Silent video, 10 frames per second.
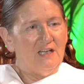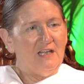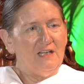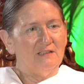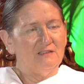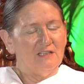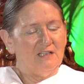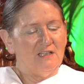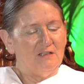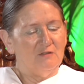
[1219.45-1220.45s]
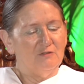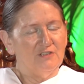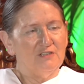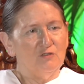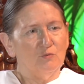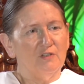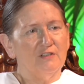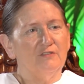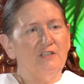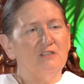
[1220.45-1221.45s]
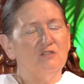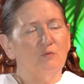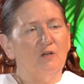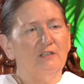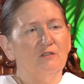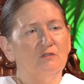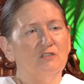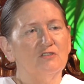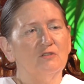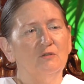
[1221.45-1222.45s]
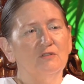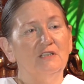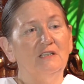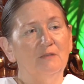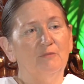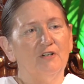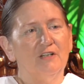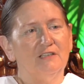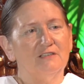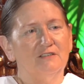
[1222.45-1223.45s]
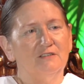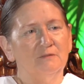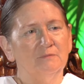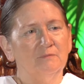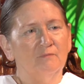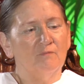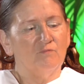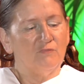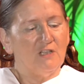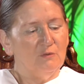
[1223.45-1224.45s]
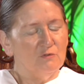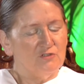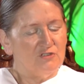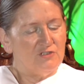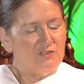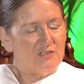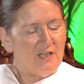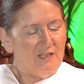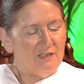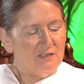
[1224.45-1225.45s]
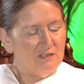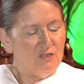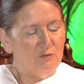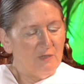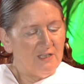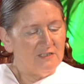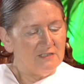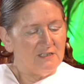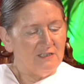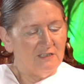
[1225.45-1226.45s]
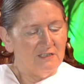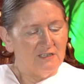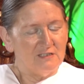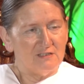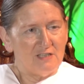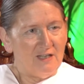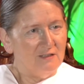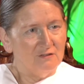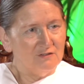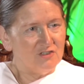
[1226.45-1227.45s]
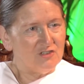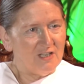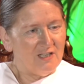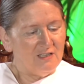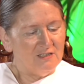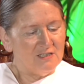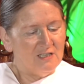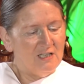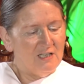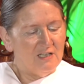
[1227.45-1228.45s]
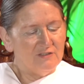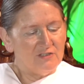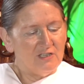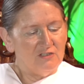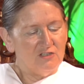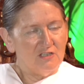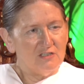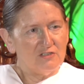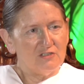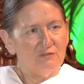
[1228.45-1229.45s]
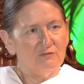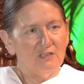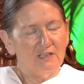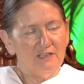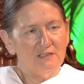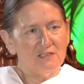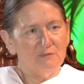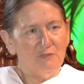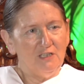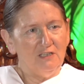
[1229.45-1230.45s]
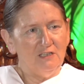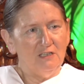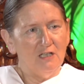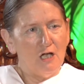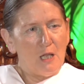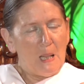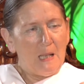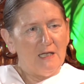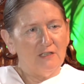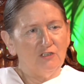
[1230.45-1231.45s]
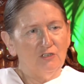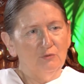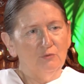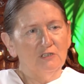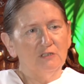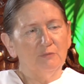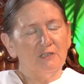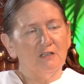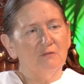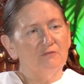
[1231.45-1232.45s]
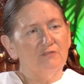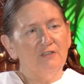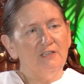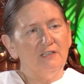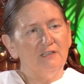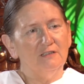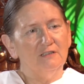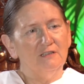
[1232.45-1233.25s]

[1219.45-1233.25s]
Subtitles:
And this is one of the reasons why God is called the liberator. He will take humanity in its tangled state and say, just relate to me and you will become free.